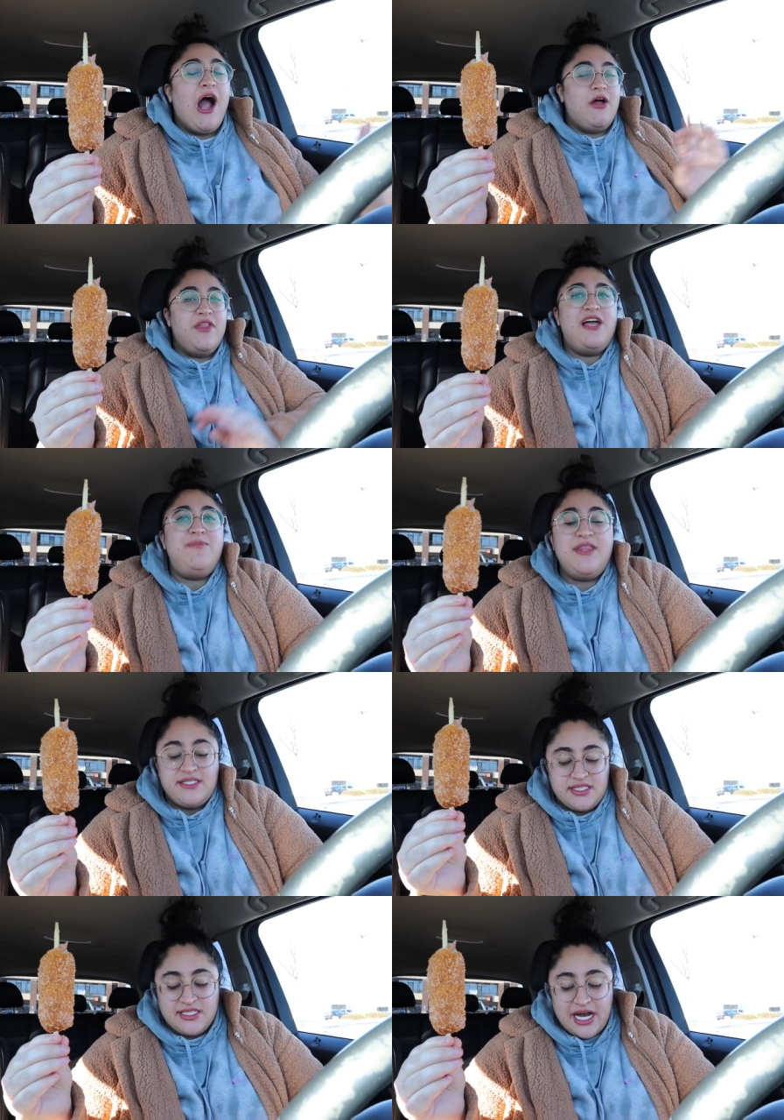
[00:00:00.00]
I don't think I've been
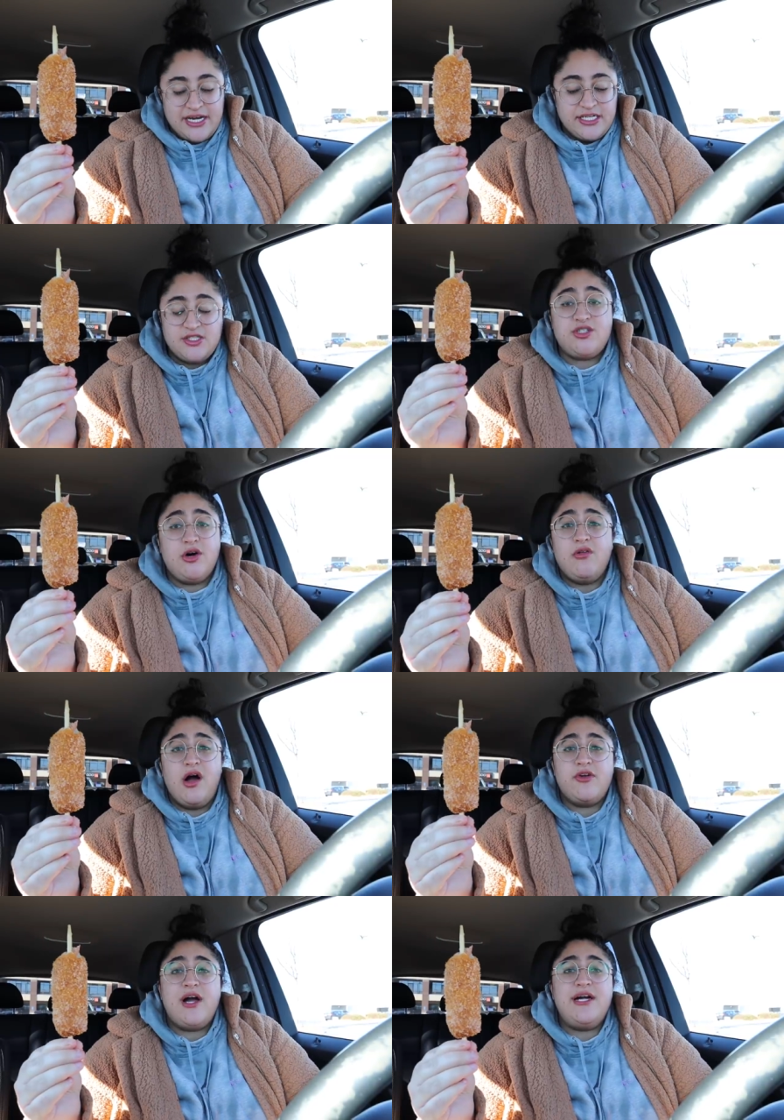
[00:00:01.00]
this excited in so
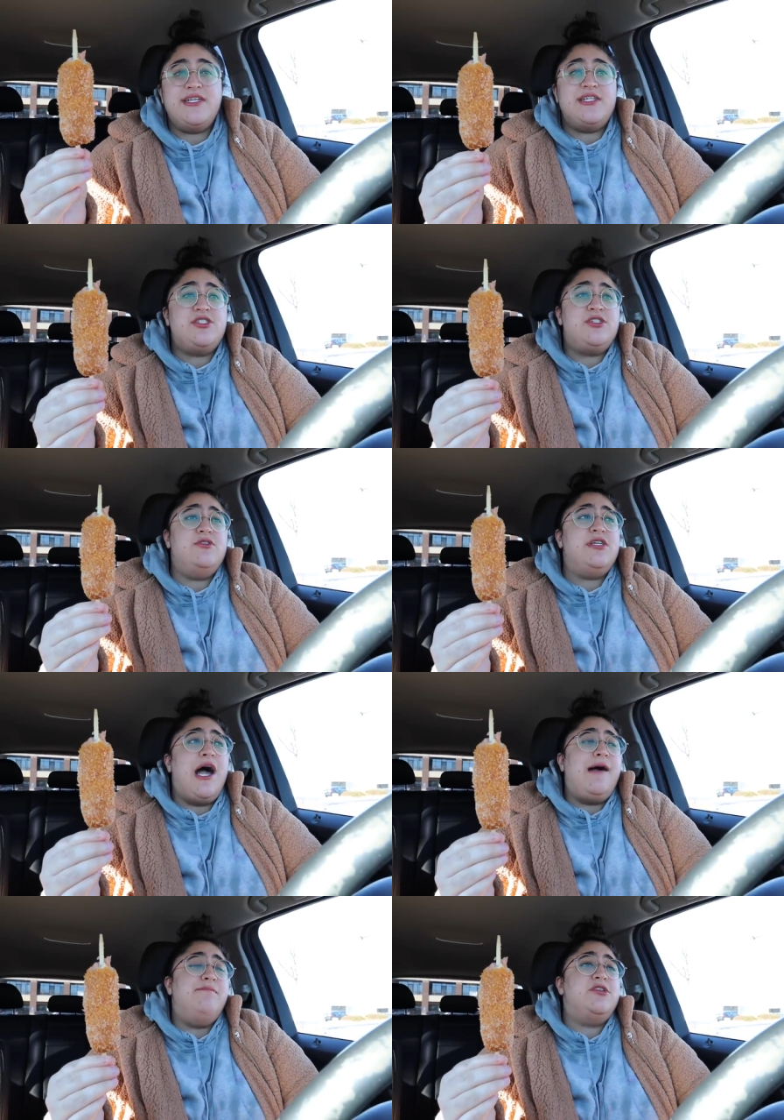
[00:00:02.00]
long, you guys. Like, it's so
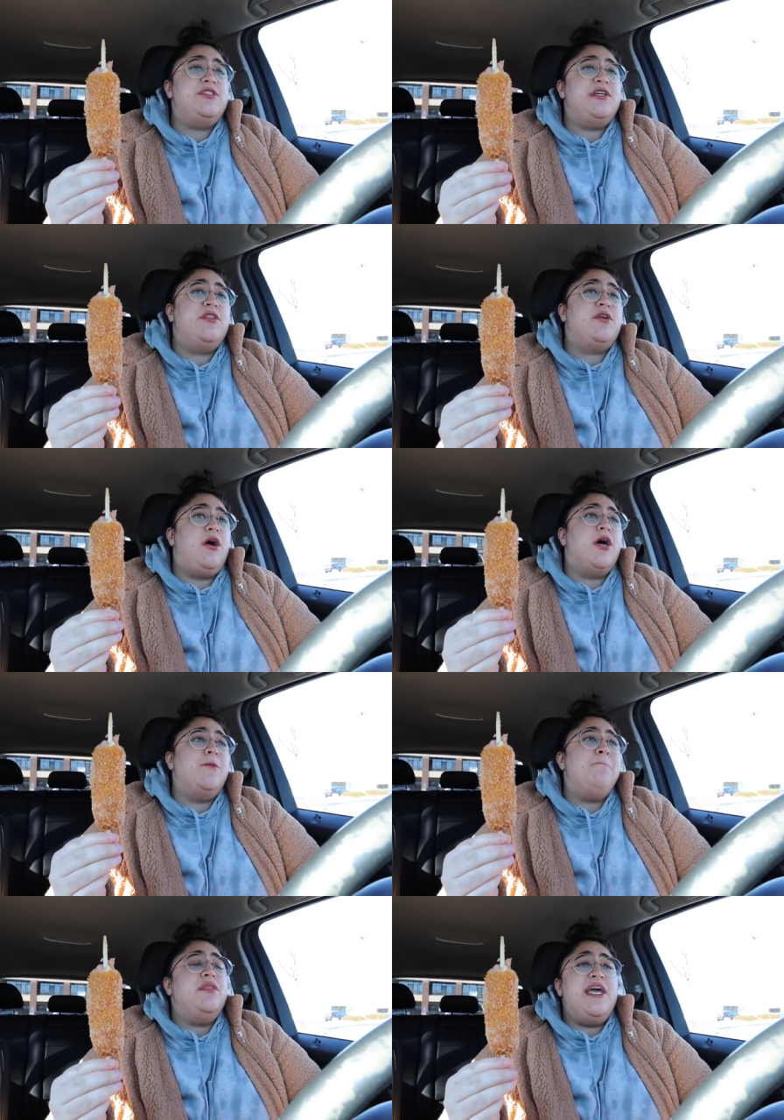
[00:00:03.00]
sad. I'm literally sitting in the car
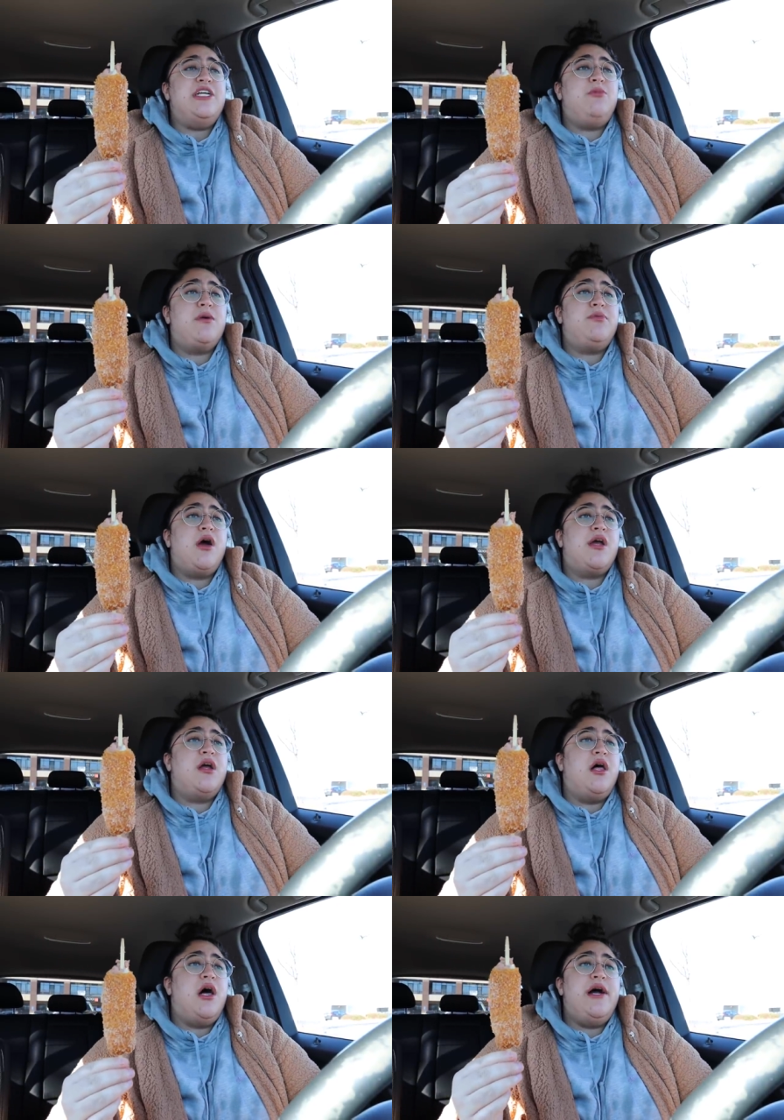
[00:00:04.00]
in the H Mart
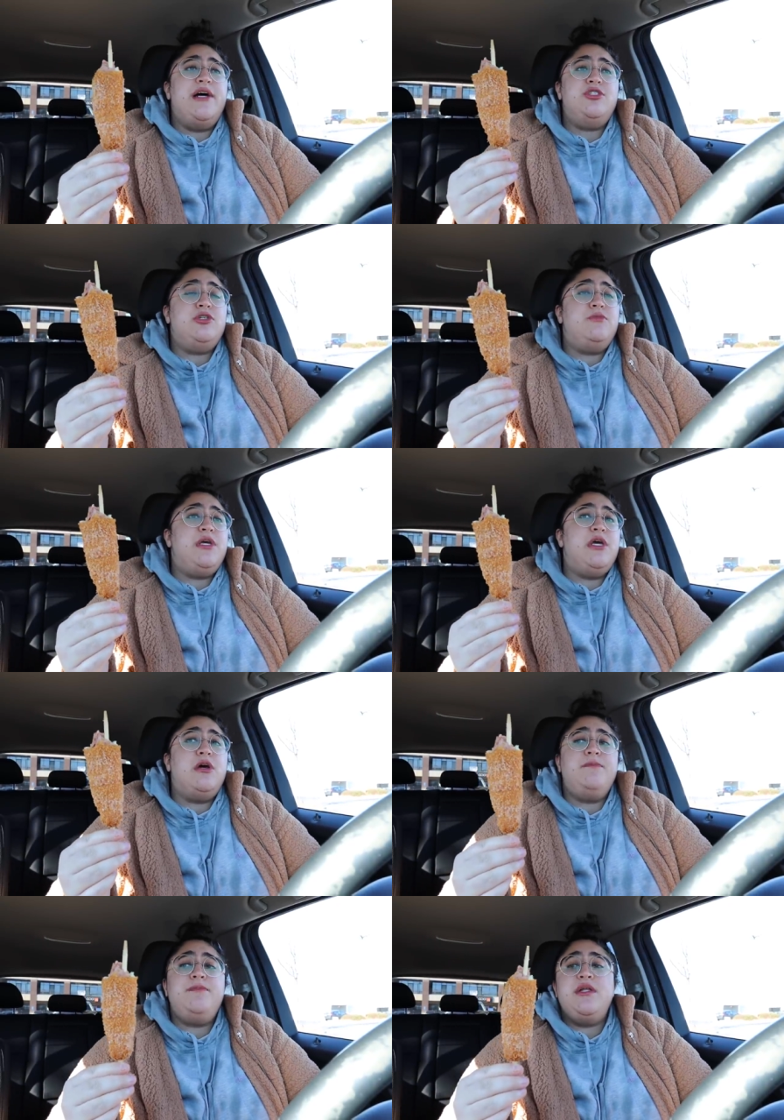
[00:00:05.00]
parking lot at 2
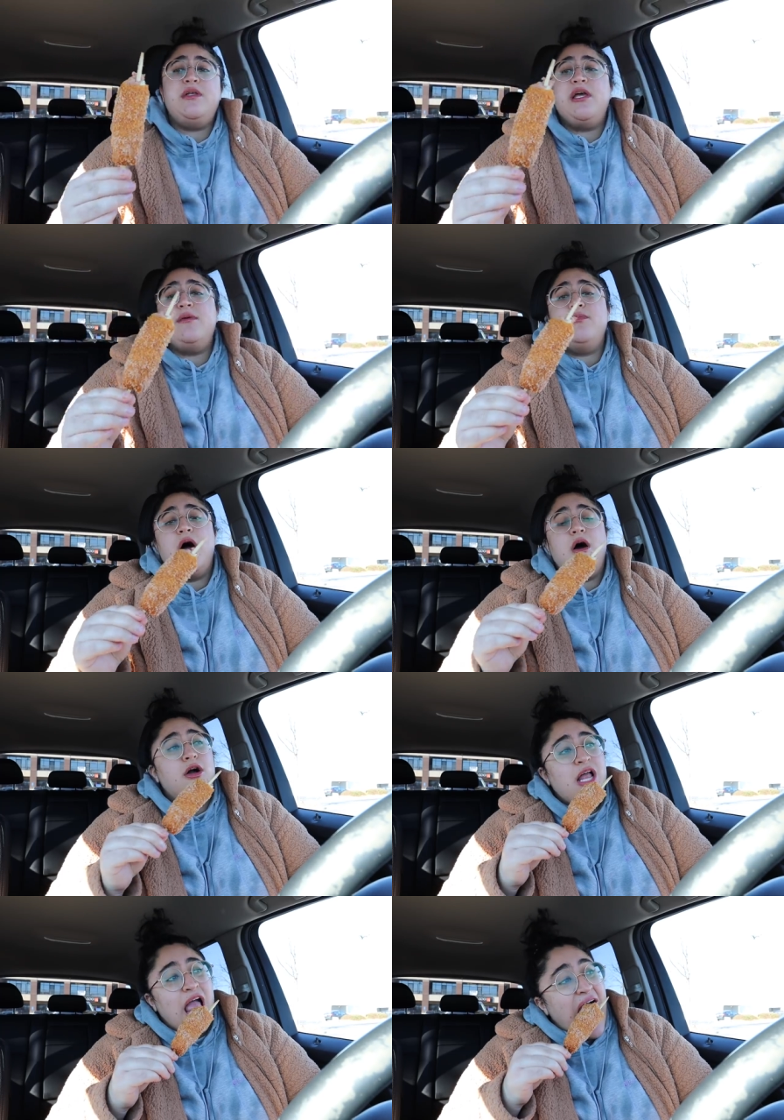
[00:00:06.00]
p.m. eating a damn dog.